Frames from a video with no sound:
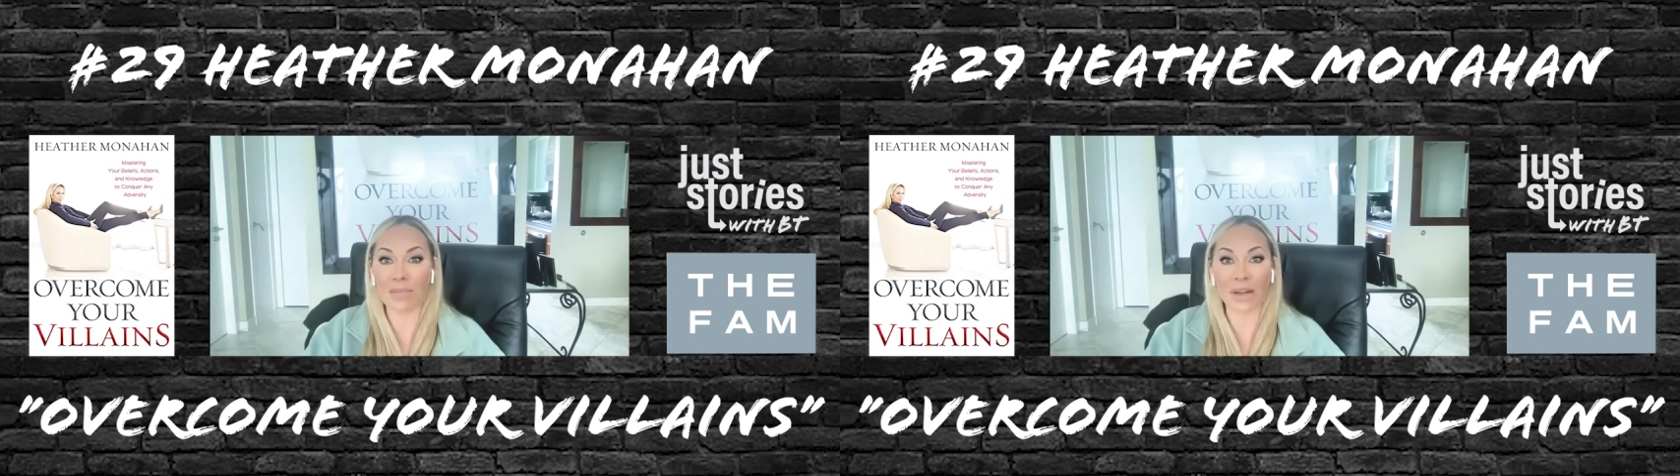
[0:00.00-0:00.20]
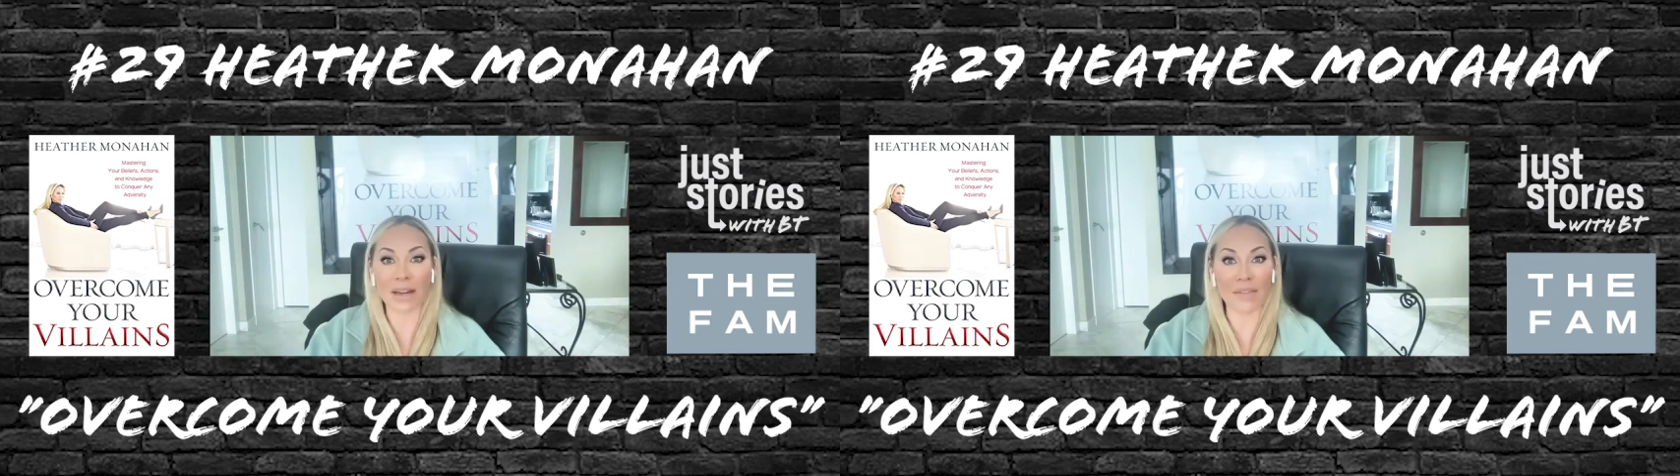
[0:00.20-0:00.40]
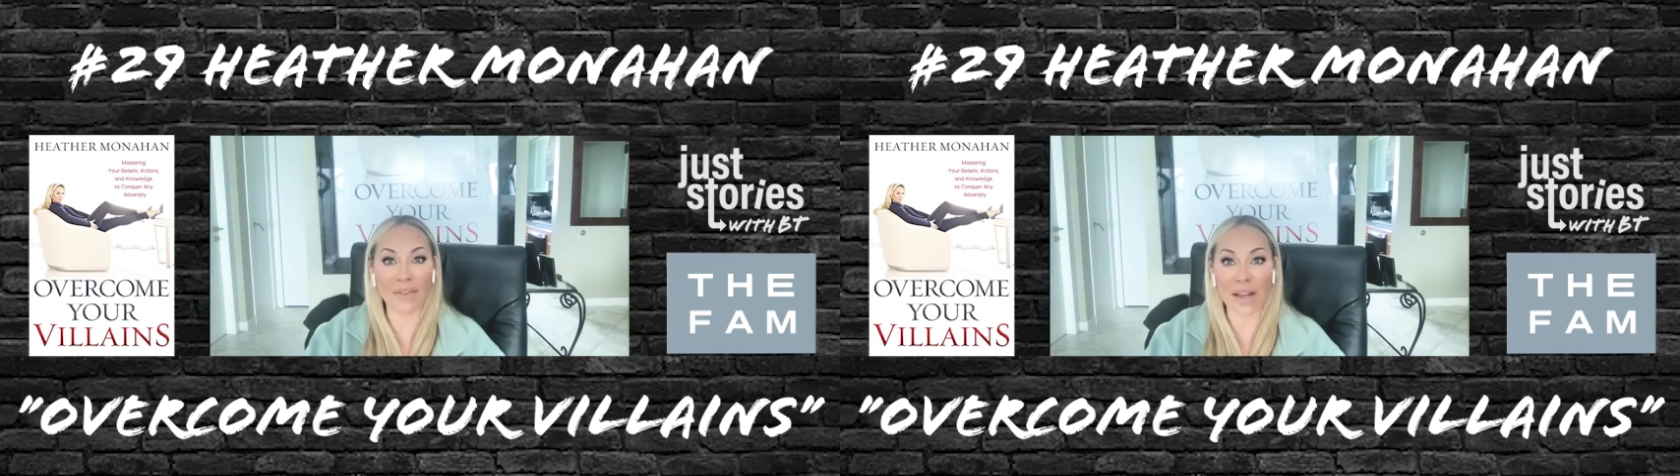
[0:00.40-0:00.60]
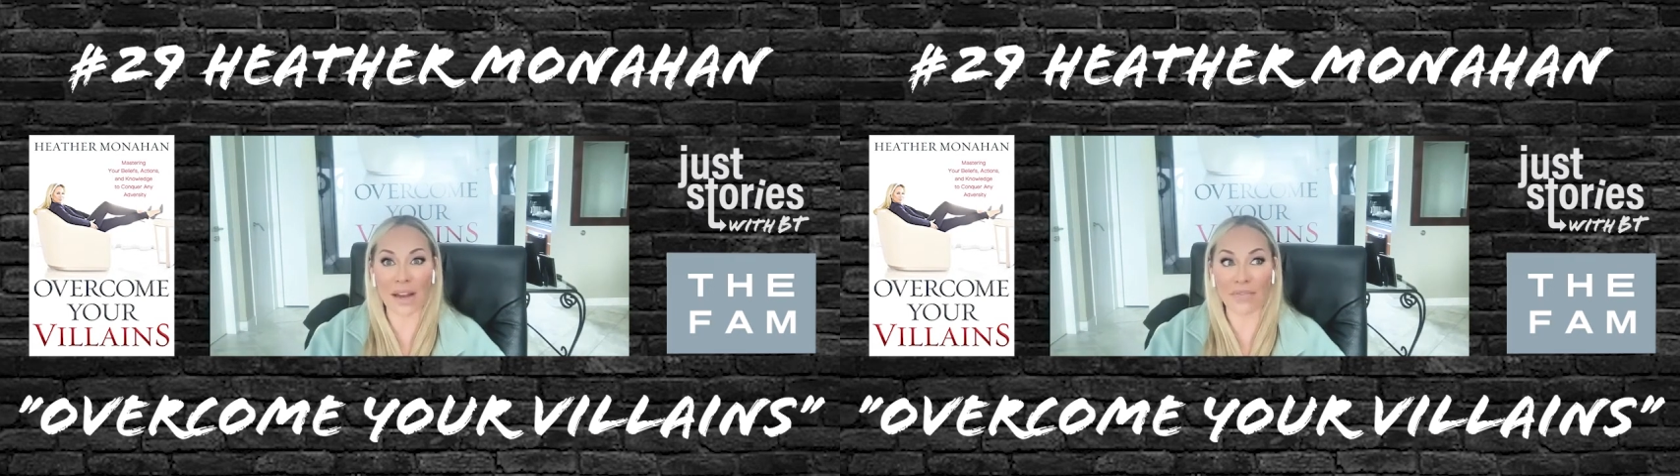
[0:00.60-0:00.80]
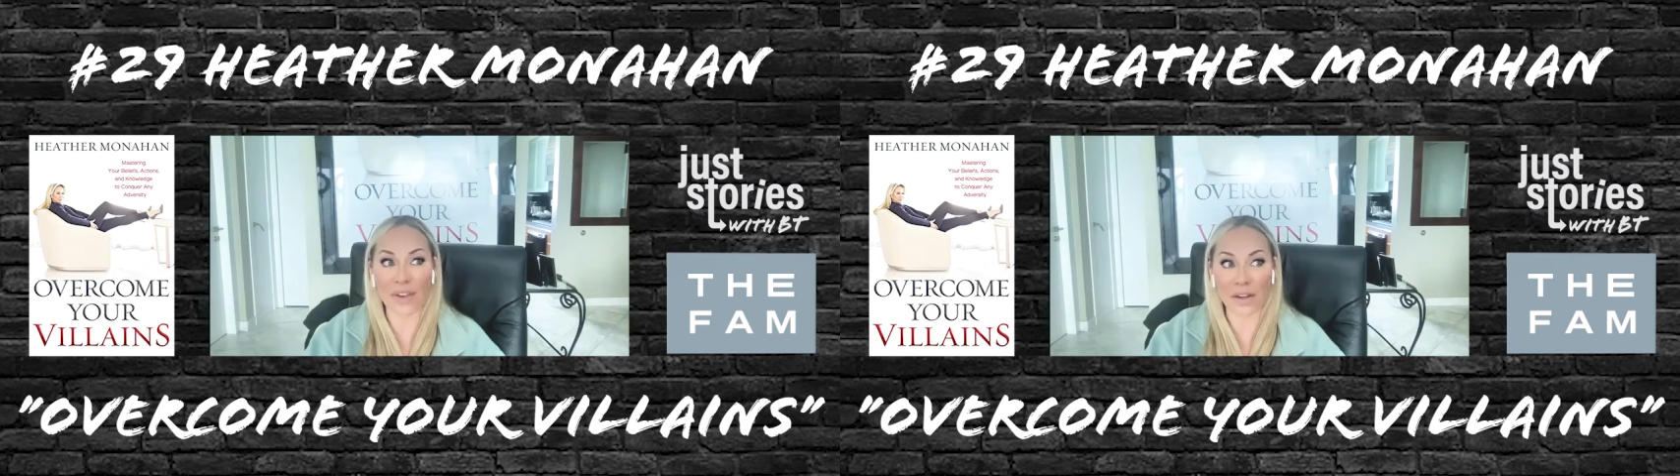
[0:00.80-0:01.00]
but every day
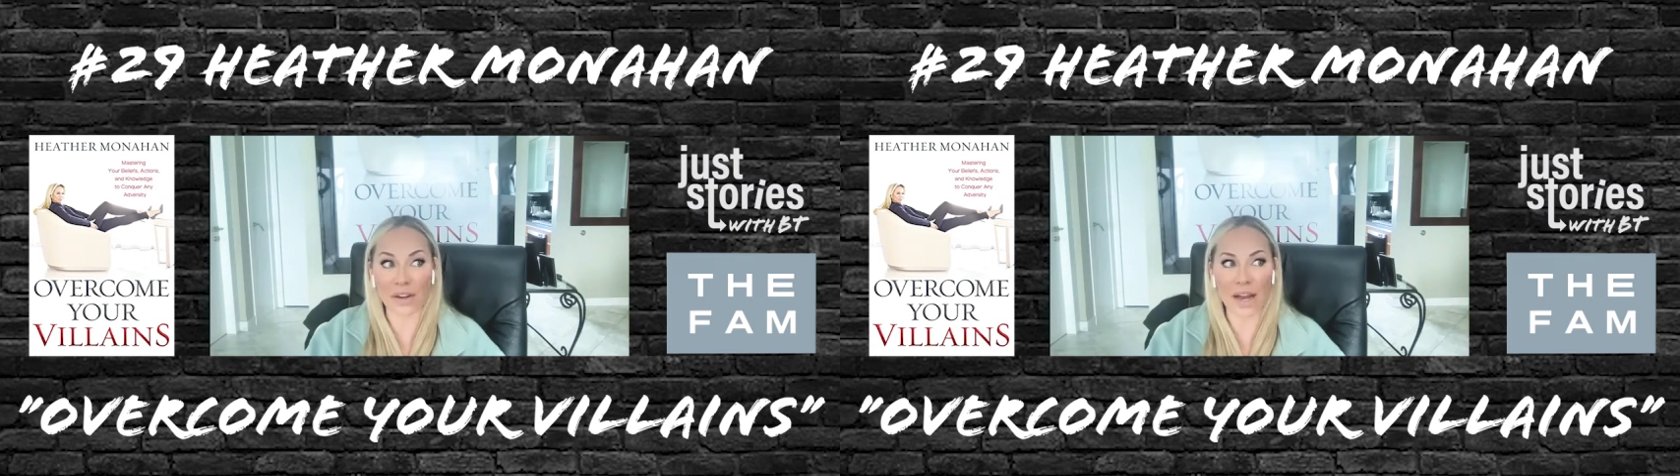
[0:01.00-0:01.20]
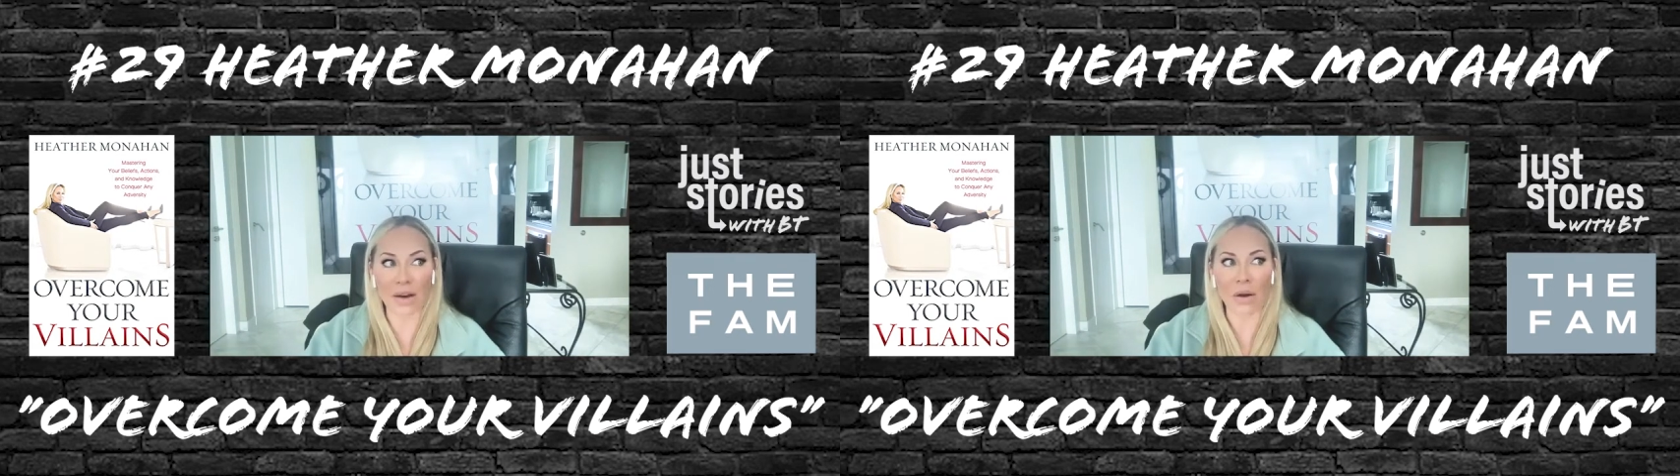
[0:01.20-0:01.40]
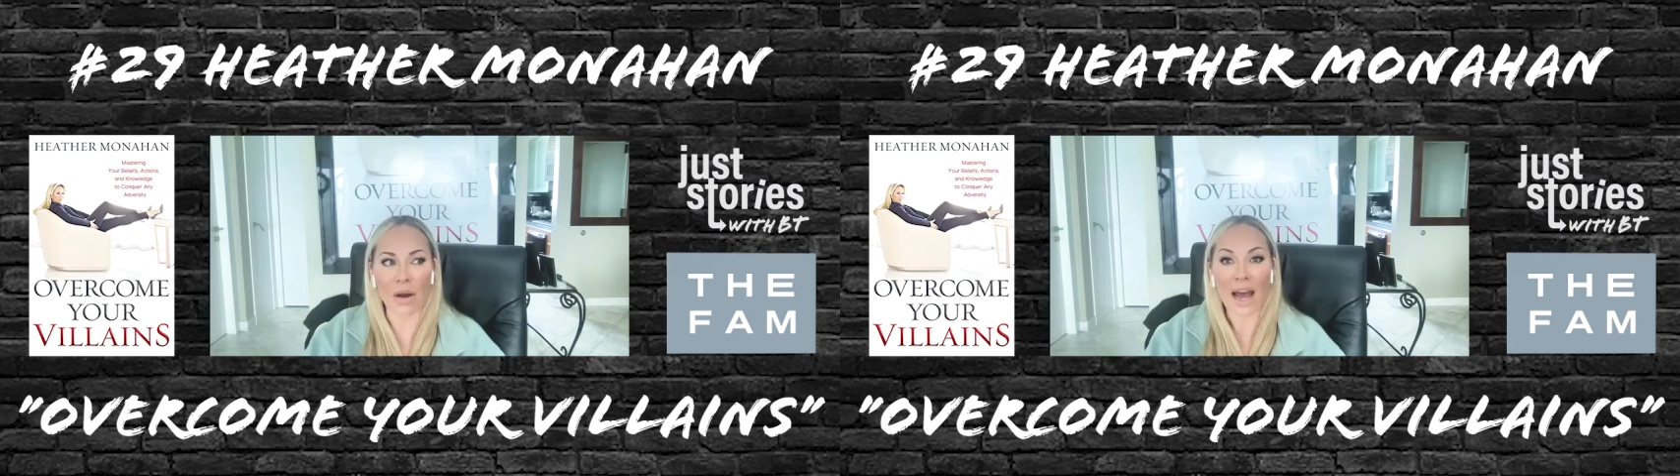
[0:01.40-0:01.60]
I figure it out.